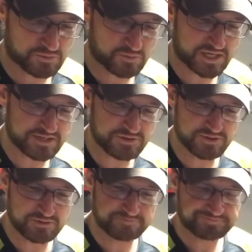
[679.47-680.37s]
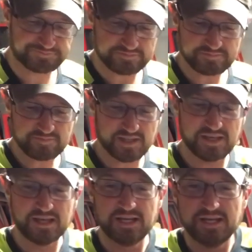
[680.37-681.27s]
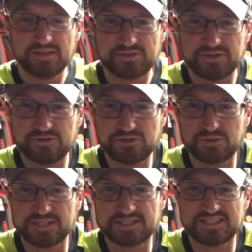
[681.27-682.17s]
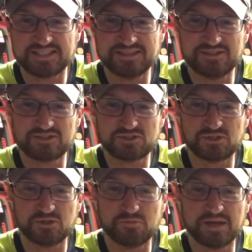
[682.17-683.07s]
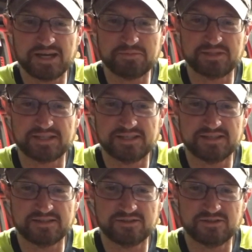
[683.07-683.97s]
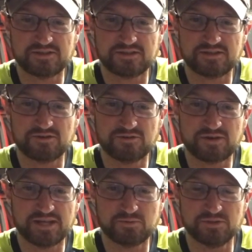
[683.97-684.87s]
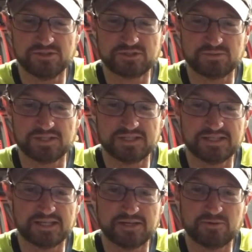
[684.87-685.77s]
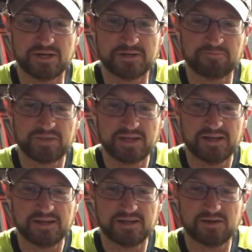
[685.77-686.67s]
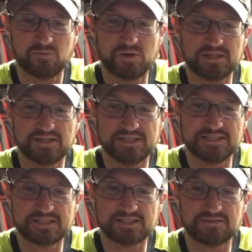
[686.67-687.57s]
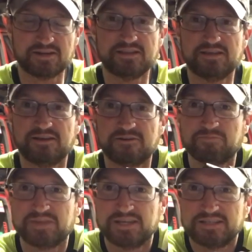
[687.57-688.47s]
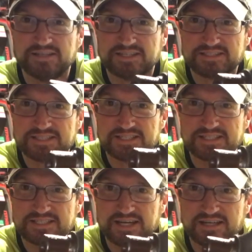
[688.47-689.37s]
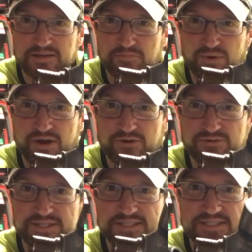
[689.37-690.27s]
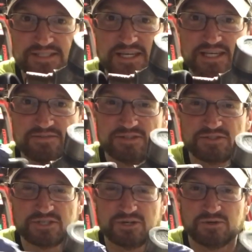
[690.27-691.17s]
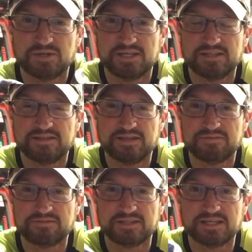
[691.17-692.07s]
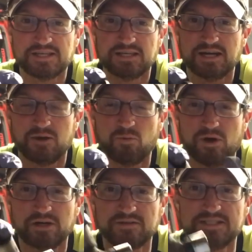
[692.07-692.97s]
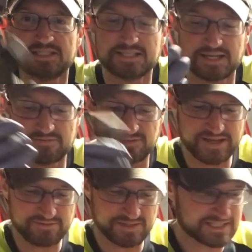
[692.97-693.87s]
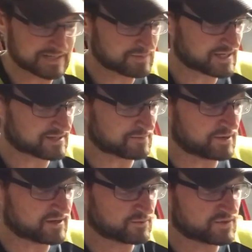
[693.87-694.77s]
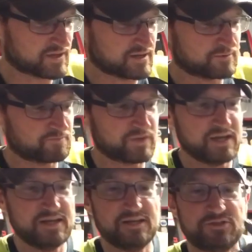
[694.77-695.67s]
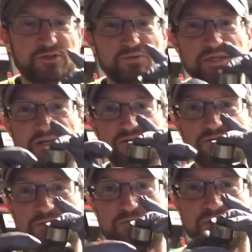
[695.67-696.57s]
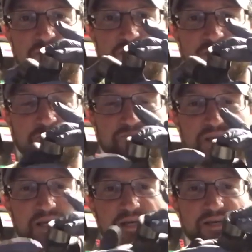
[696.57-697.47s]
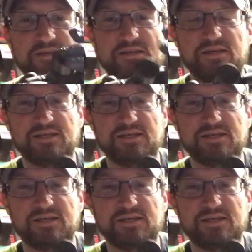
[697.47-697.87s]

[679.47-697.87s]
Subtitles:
one when I do. The U-joints didn't look too bad, but they didn't look great. Well, this one didn't anyway. One of these right there, you can see it's got brown grease inside of it, so it definitely got water inside. For that reason, I'm not going to bother with that one. This one here looks pretty good and